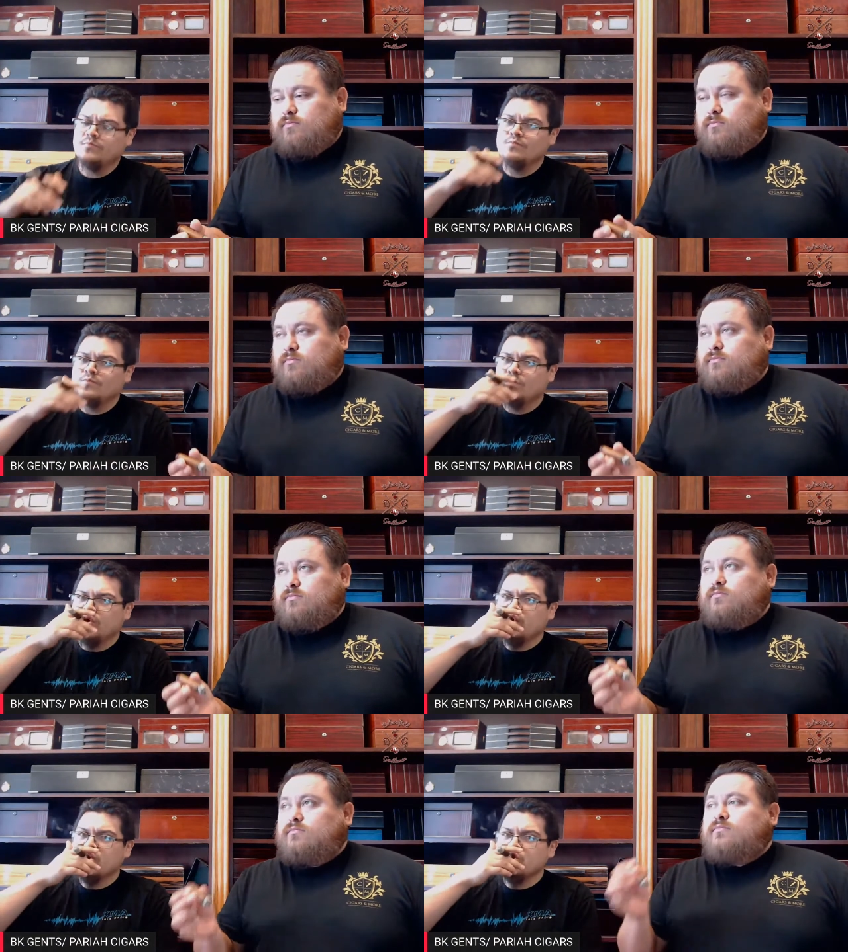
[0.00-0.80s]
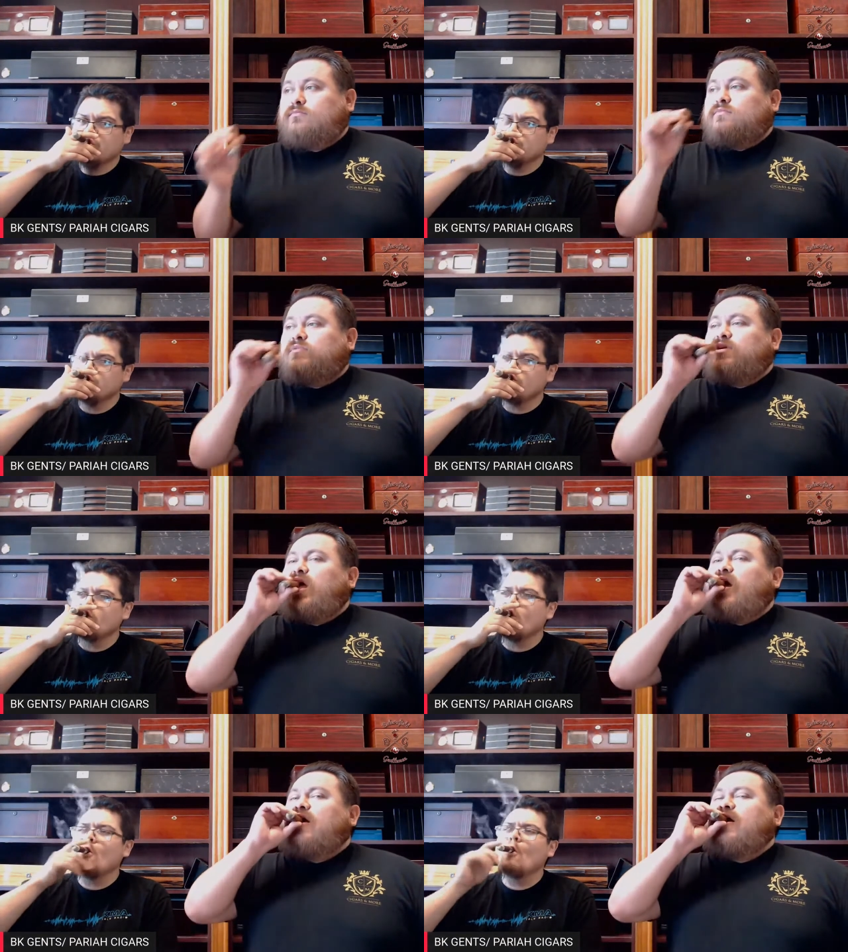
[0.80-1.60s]

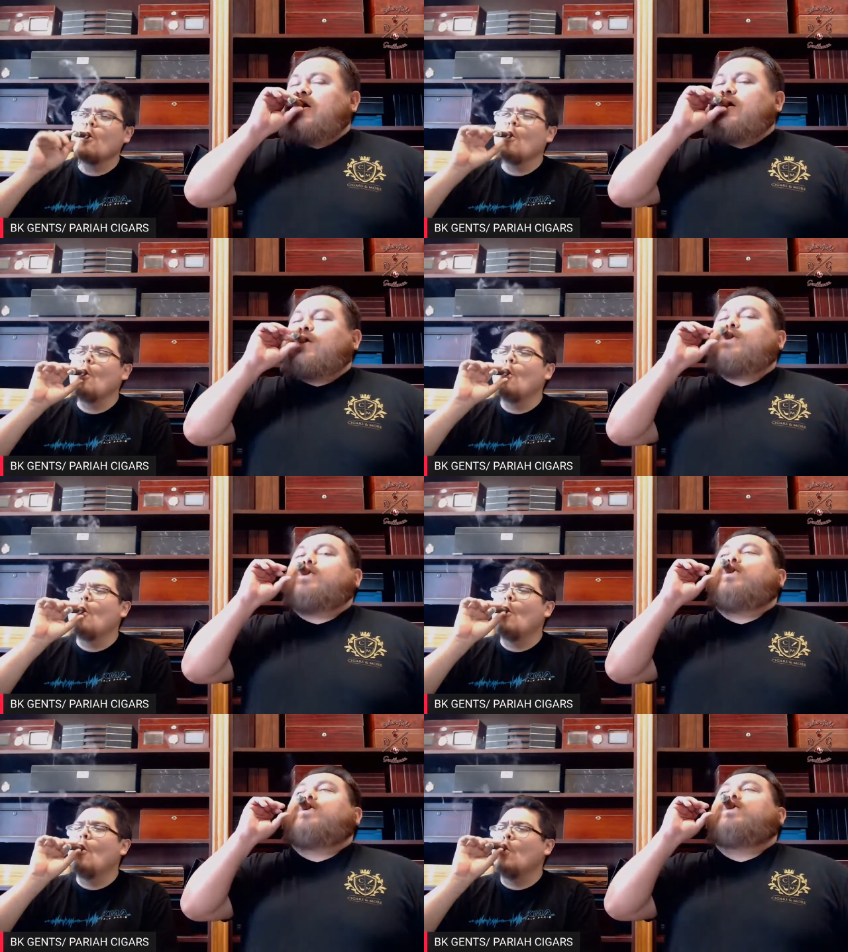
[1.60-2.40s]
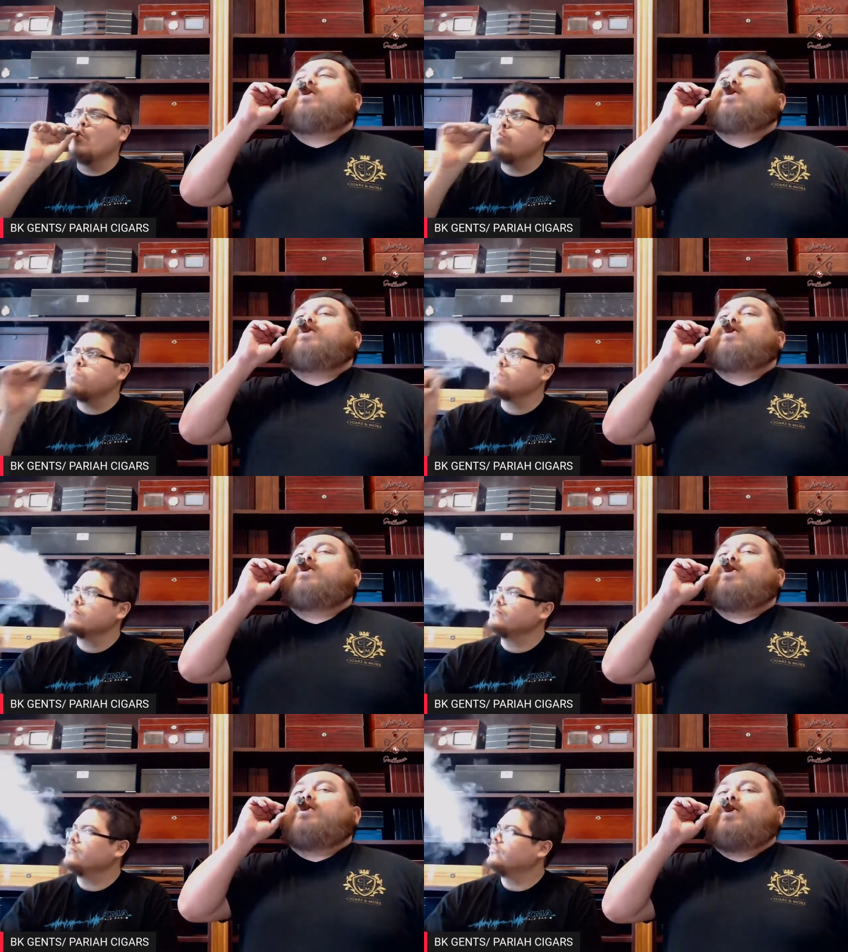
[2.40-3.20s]

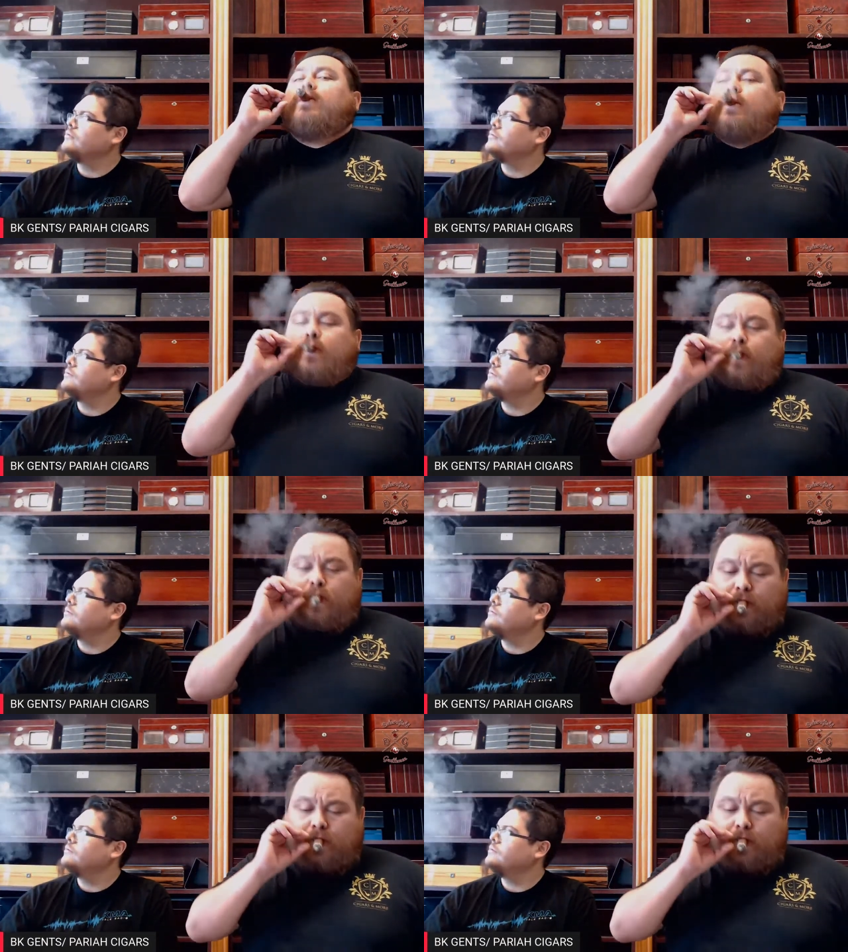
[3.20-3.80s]
No one is speaking in this clip.